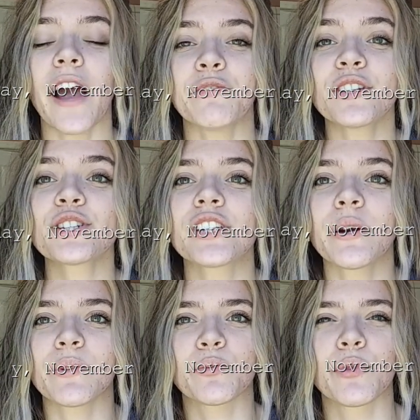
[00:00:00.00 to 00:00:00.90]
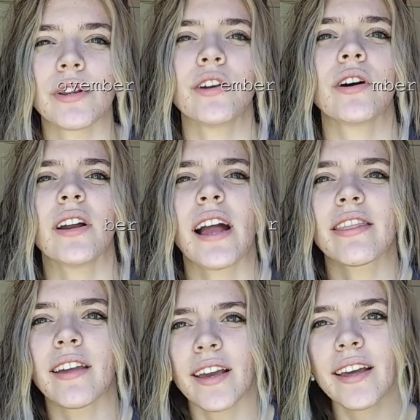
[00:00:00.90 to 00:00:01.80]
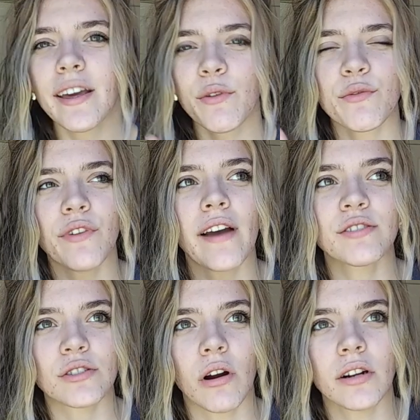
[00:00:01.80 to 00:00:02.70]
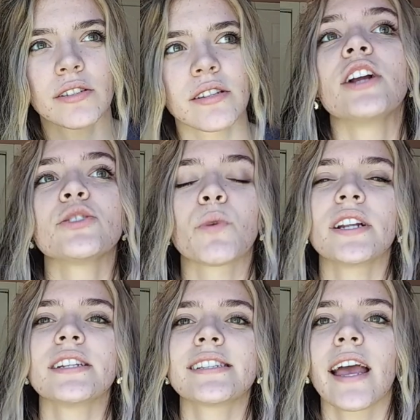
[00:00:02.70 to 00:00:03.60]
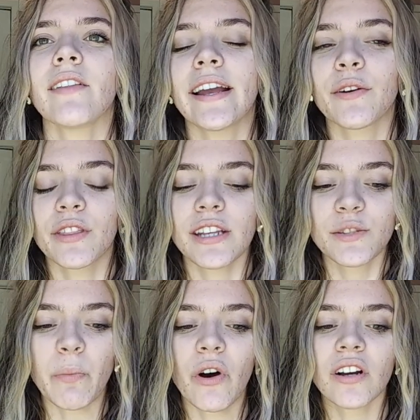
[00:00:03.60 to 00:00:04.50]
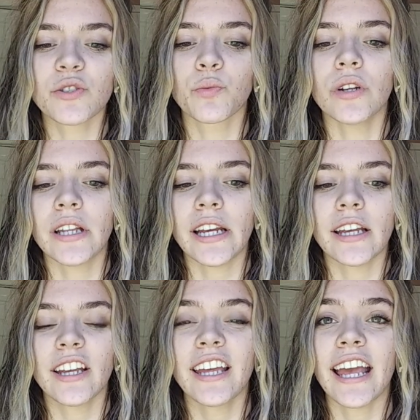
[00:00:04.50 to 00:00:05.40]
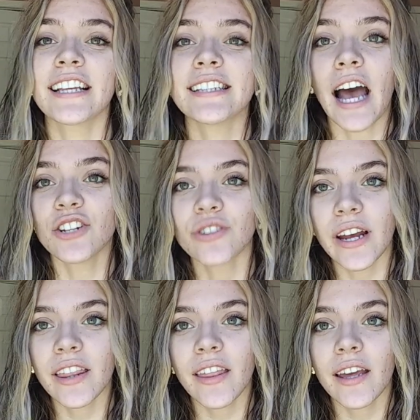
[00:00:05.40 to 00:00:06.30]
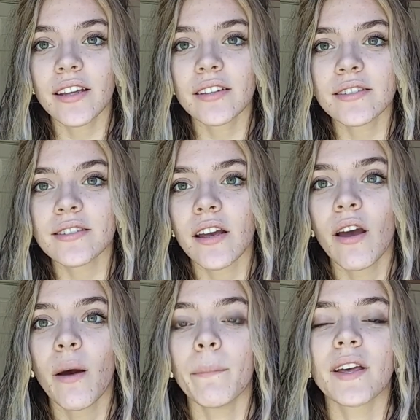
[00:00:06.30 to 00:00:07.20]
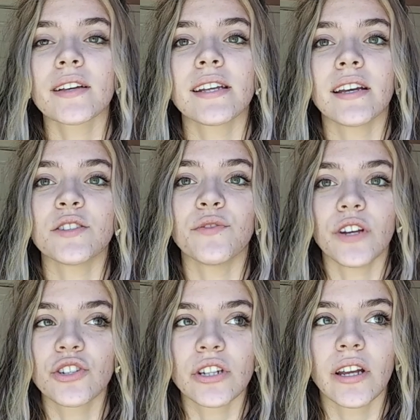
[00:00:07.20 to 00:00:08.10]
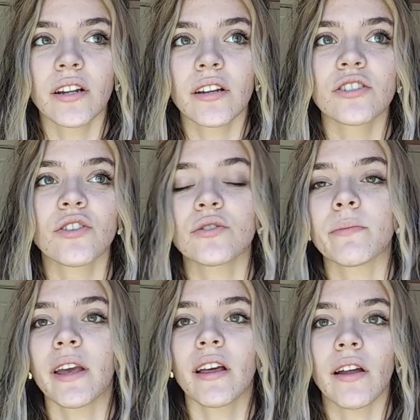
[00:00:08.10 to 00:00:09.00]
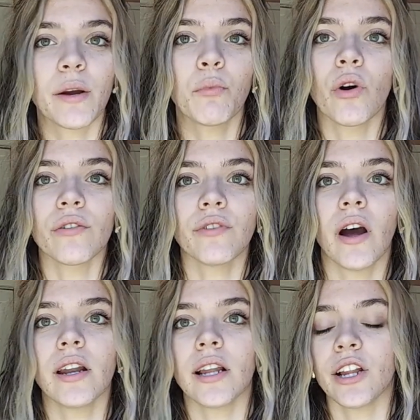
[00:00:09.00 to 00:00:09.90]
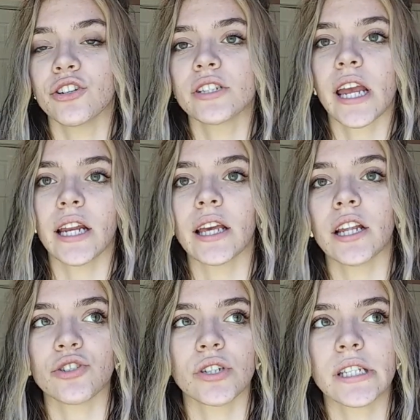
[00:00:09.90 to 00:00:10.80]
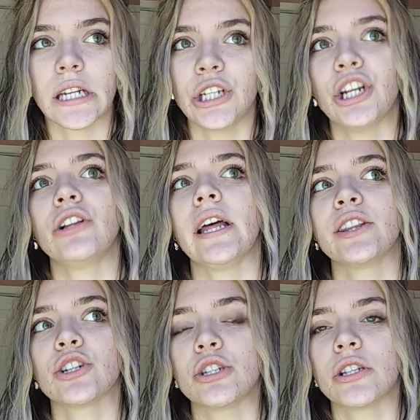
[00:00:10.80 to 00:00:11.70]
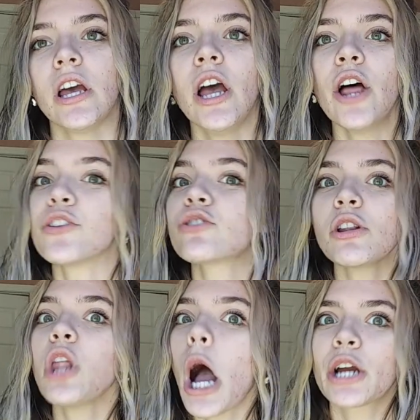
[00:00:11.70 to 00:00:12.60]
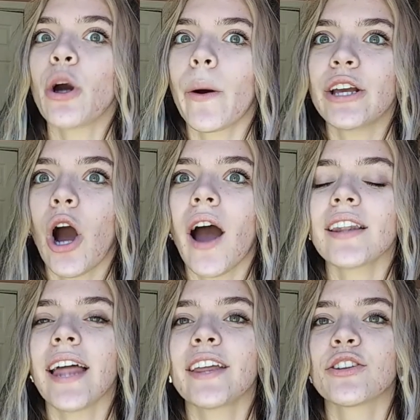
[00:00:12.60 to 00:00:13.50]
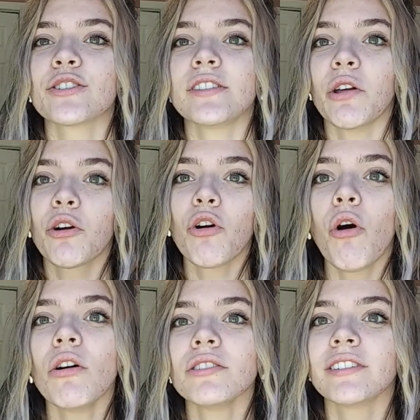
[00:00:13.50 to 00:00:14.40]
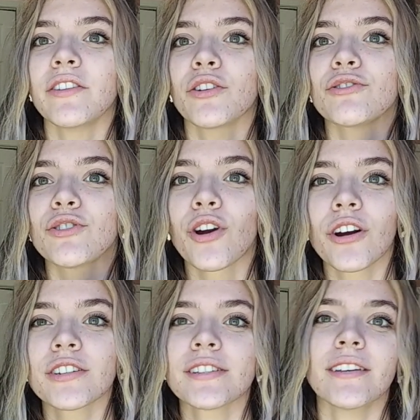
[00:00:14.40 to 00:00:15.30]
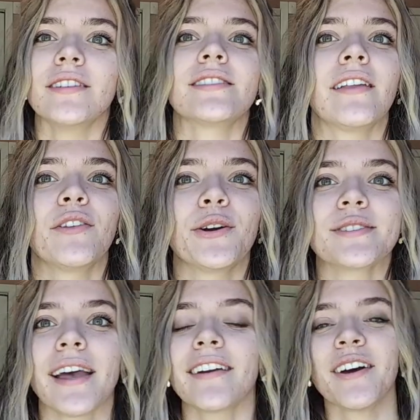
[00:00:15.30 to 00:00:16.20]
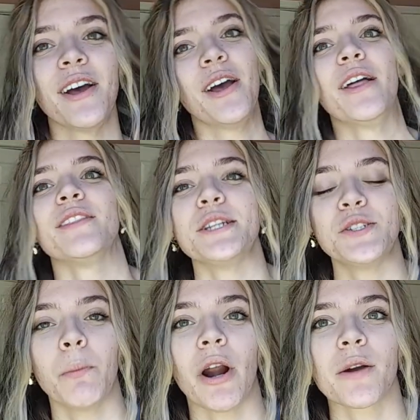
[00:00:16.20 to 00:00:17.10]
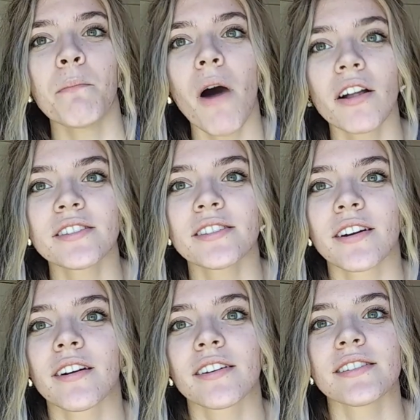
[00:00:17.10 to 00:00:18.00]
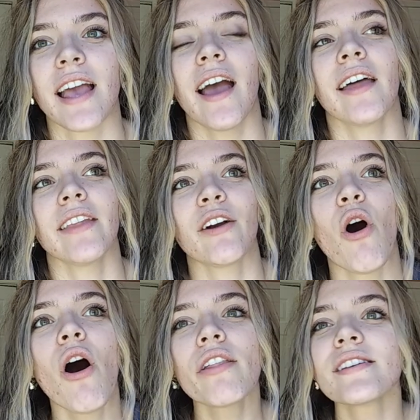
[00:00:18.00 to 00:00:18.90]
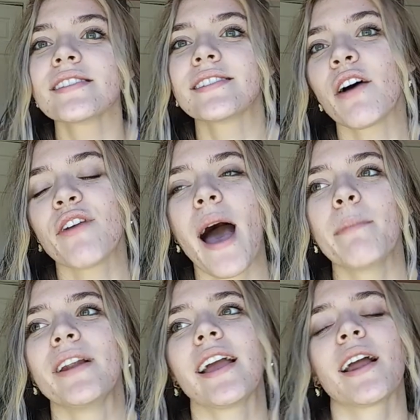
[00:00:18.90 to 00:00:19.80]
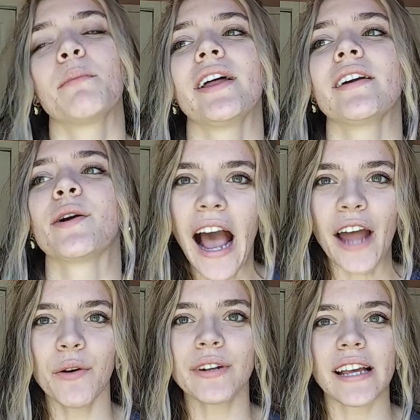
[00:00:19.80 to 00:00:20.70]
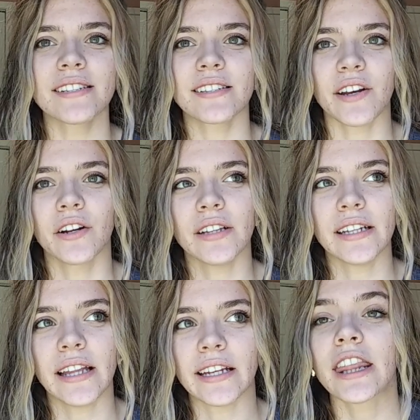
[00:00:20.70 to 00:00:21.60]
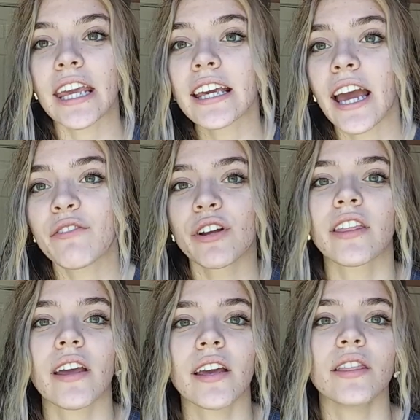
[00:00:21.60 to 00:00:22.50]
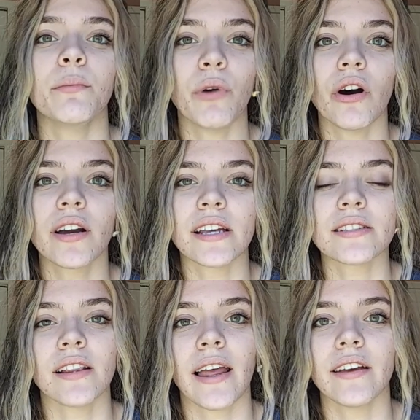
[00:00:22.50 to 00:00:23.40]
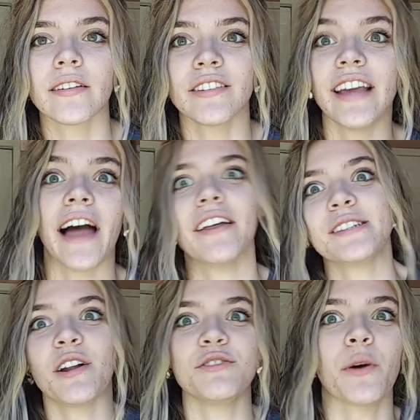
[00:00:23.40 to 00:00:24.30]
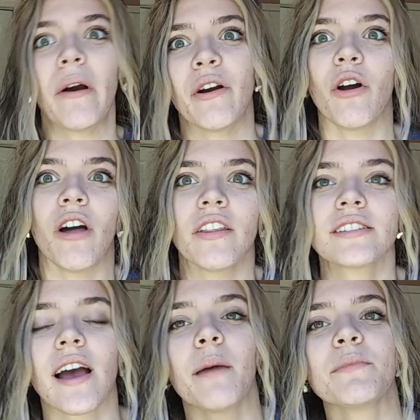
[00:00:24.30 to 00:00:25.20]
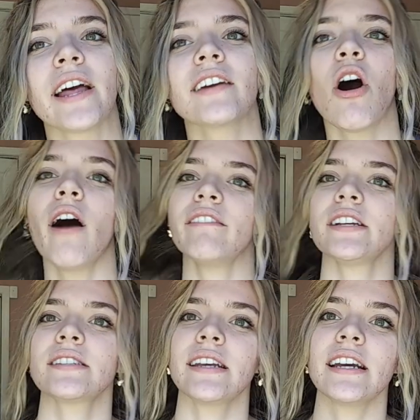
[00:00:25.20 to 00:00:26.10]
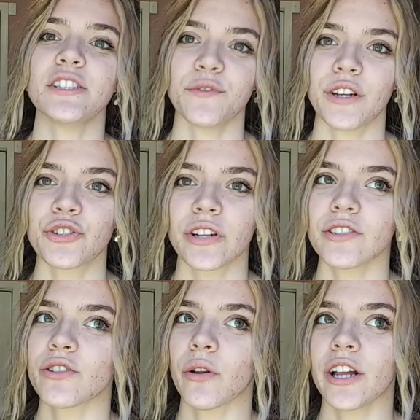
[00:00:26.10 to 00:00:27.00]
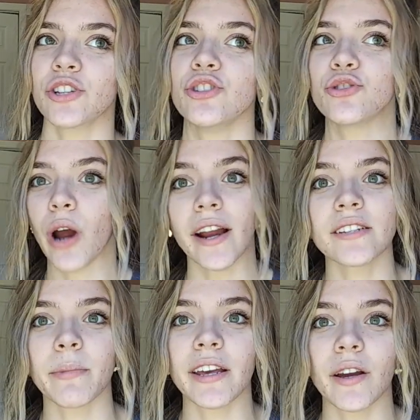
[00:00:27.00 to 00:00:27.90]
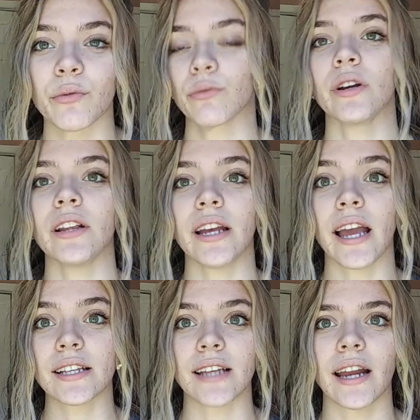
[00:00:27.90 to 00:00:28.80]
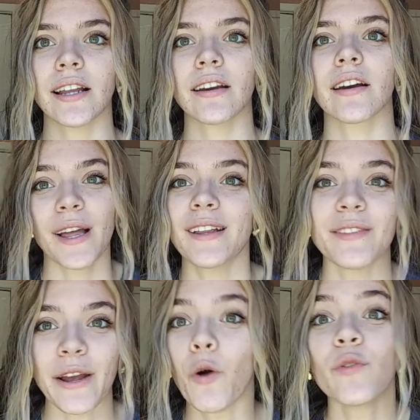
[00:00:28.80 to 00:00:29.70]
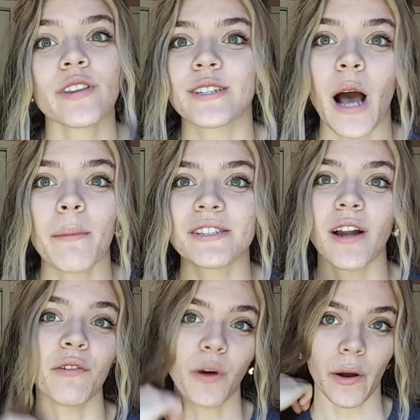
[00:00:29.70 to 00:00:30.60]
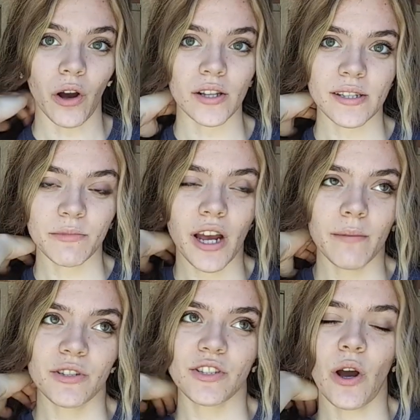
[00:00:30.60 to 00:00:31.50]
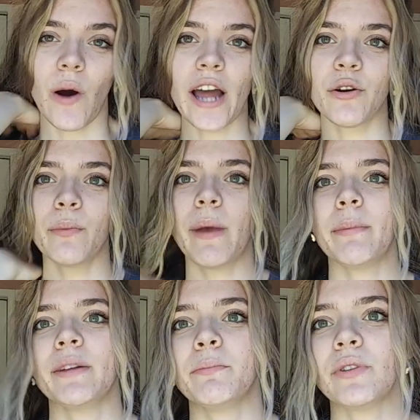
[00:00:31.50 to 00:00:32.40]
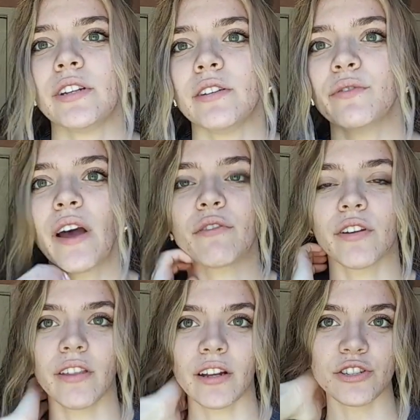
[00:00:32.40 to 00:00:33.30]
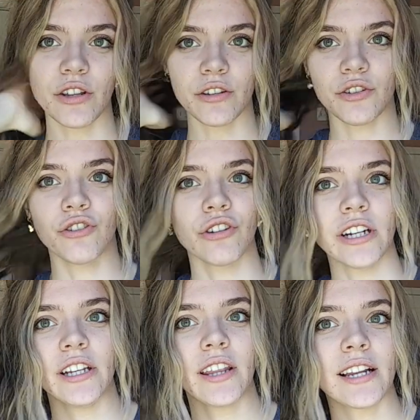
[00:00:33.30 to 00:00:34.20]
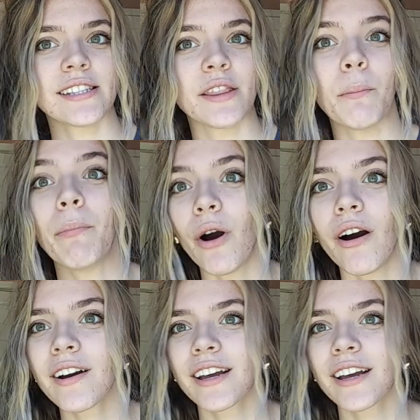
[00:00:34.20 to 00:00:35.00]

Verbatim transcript: I finished it. It was really good. I think I gave it five stars. I just wanted to say, like, these books really exaggerate things because it is fiction, so to make it like more fun and entertaining and interesting, you know, like there's there's a lot going on. Like there's the occults and there's curses and there's like these demonic monsters and like all this stuff happening, and I'm like, I don't necessarily like think everything in the book is like, yeah, that stuff's going on all the time. Like obviously it's fiction, so like she's trying to make it really exciting, like over the top stuff going on sometimes. So I don't maybe believe everything to the degree that it's in the book.